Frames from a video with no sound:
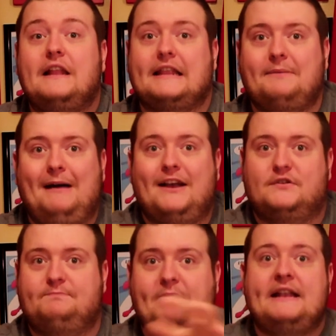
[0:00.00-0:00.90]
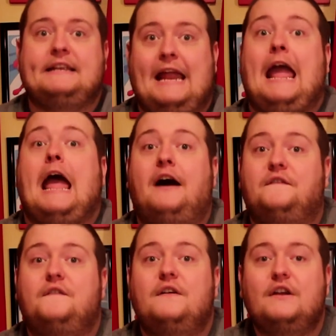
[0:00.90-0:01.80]
Like the box was bent in half.
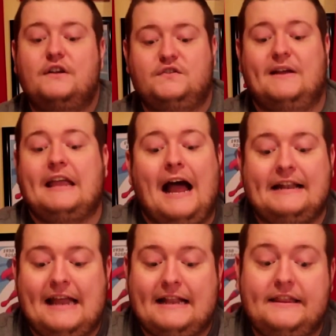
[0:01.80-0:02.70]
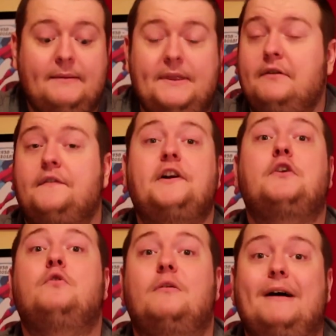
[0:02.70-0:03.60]
So I contacted them, and they were very
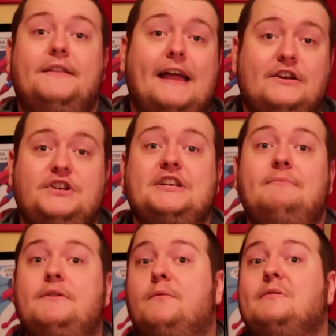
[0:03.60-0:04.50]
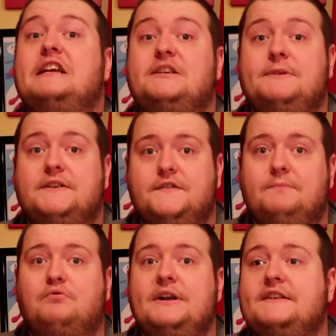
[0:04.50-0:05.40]
cool about it. They actually sent me replacements for the
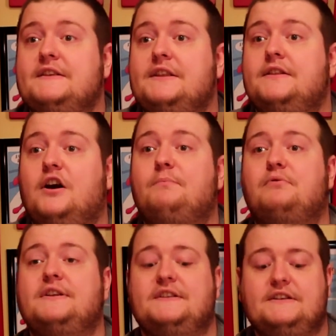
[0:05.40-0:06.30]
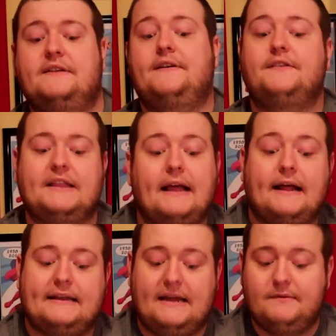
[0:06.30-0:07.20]
prints and the art prints and stuff, everything that
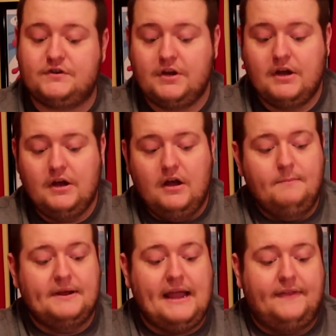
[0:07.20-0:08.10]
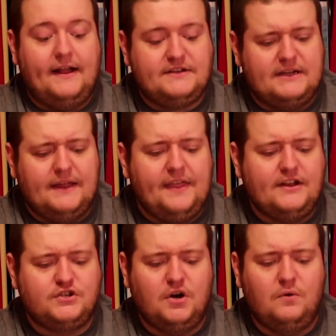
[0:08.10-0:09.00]
got damaged. But yeah, that's I
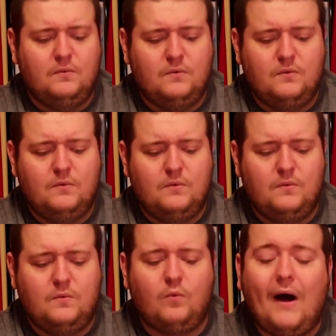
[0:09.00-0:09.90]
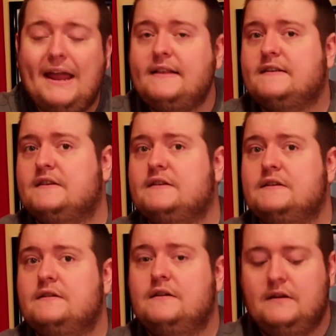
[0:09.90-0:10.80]
think Joe White's
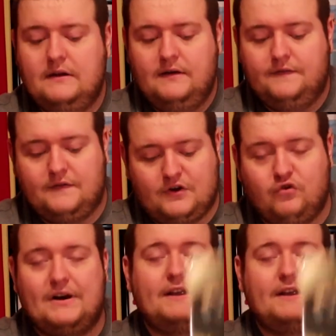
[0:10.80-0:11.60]
for Chris.